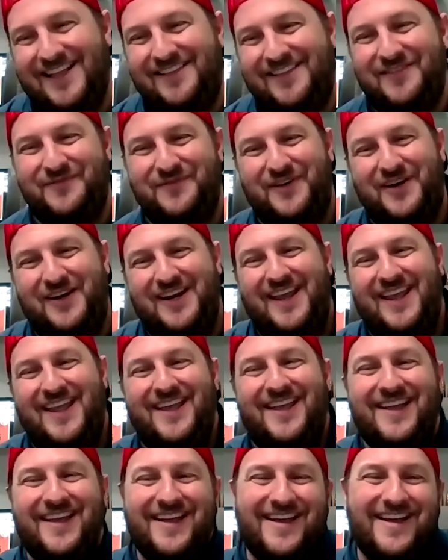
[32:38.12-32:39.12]
that's funny.
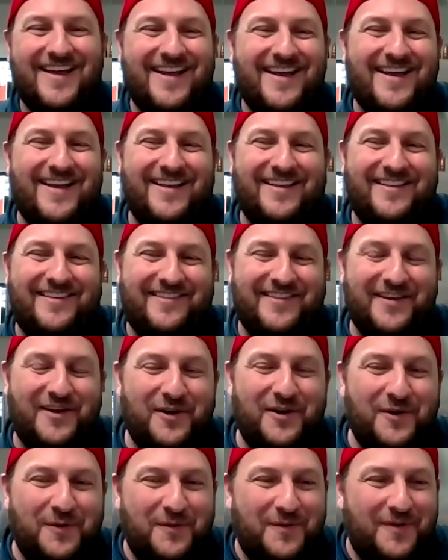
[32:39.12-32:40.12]

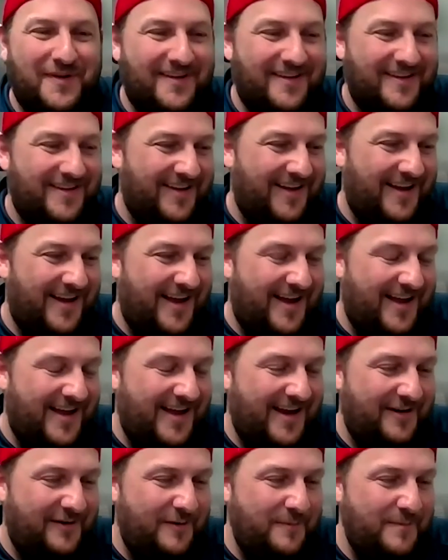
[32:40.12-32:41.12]
So
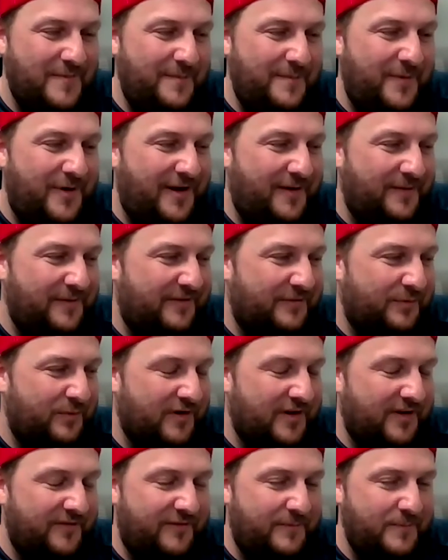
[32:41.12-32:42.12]
I remember I was
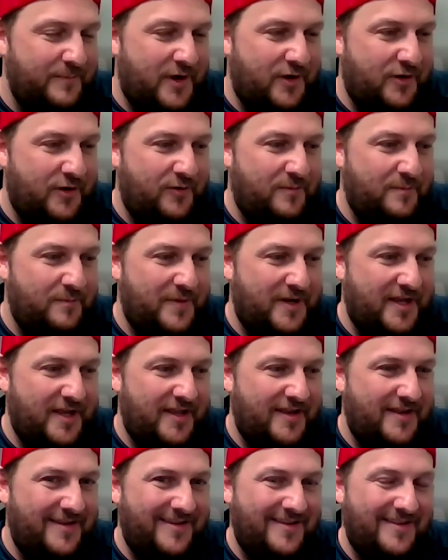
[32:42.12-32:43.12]
working from home,
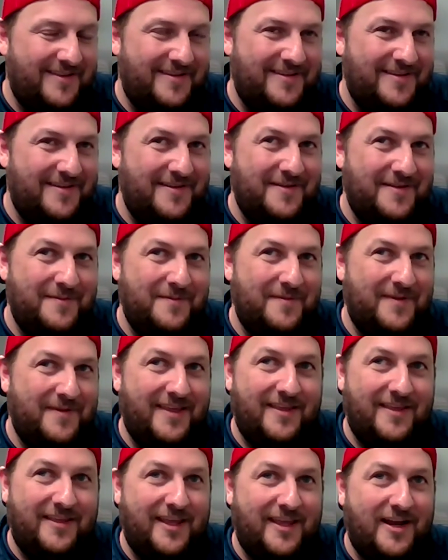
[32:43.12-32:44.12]
but
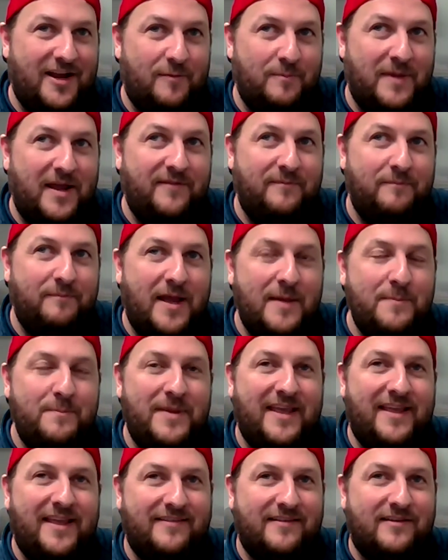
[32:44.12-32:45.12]
you know, my, my
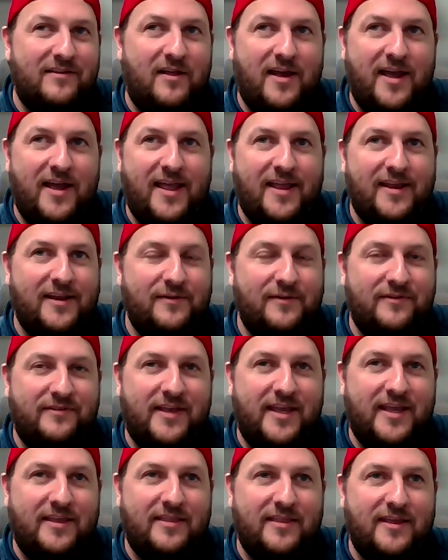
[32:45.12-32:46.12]
biggest client, it was
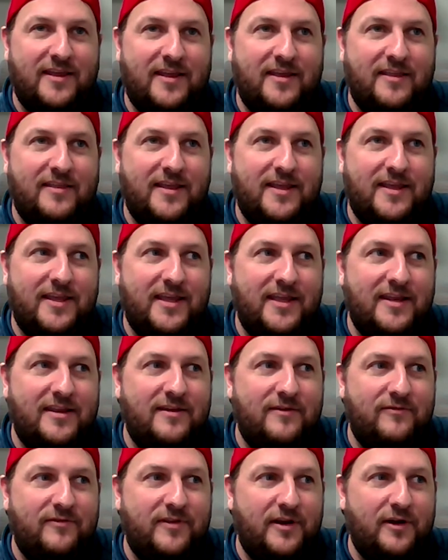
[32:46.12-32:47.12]
like the, the end
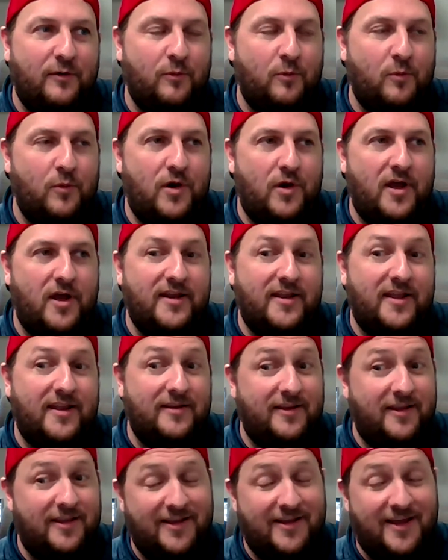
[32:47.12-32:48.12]
of year one. And
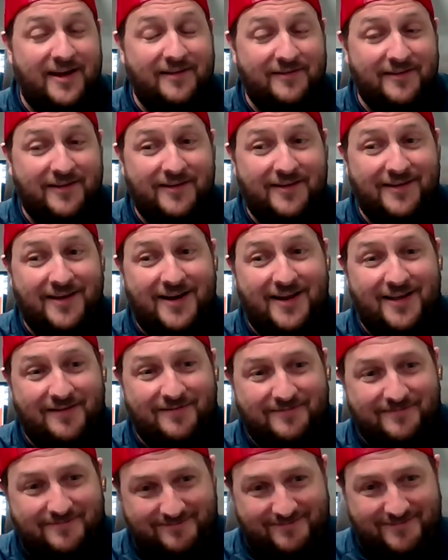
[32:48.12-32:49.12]
you gotta, you
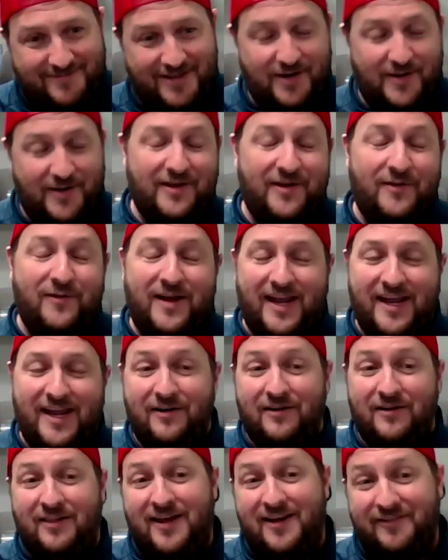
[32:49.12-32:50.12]
gotta, you know, I know I
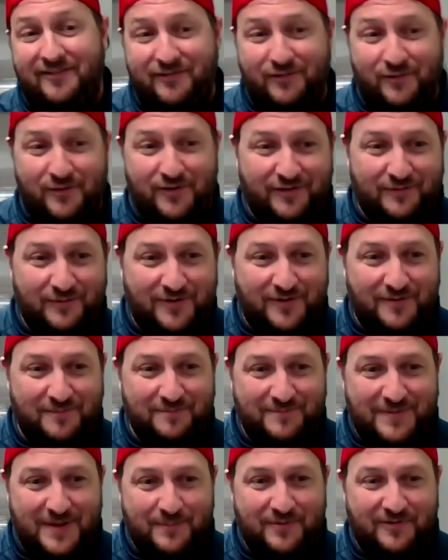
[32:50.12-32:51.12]
hear a lot of stories where
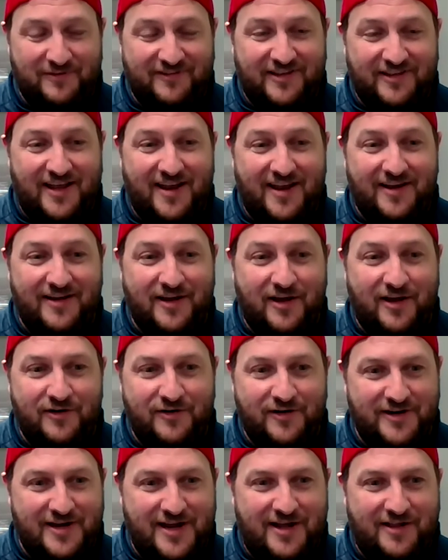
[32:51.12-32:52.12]
people sign
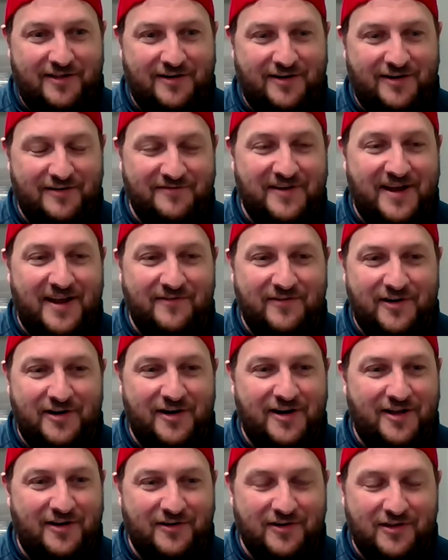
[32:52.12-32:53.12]
hundred dollar and five
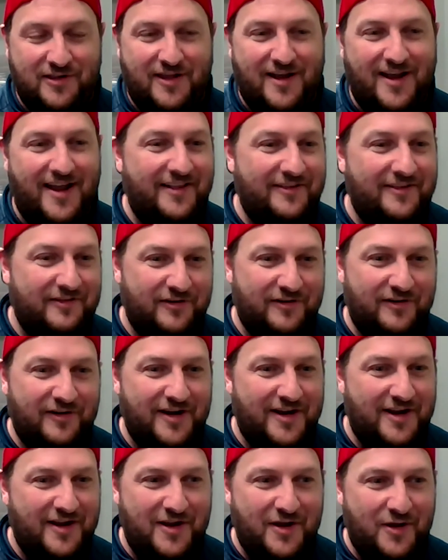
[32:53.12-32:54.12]
hundred dollar clients or
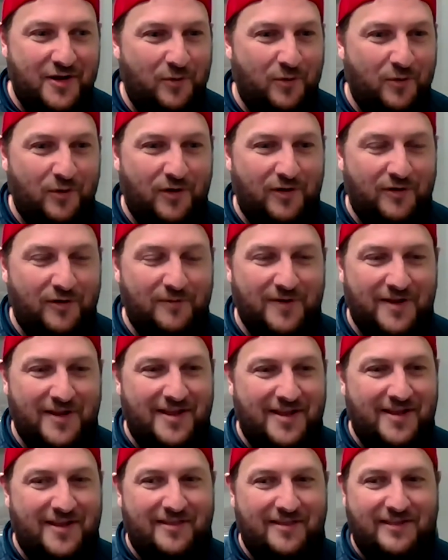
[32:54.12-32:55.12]
or
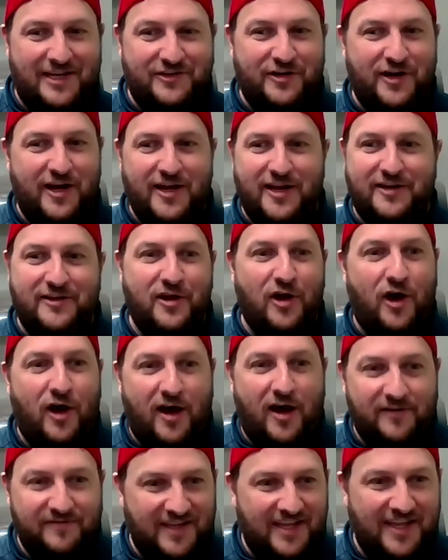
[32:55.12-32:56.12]
they traded
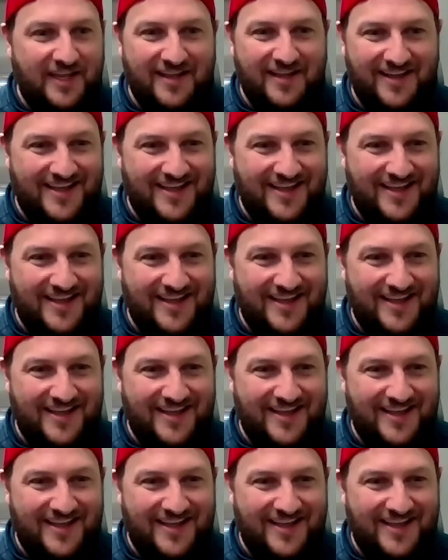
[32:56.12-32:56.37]
coffee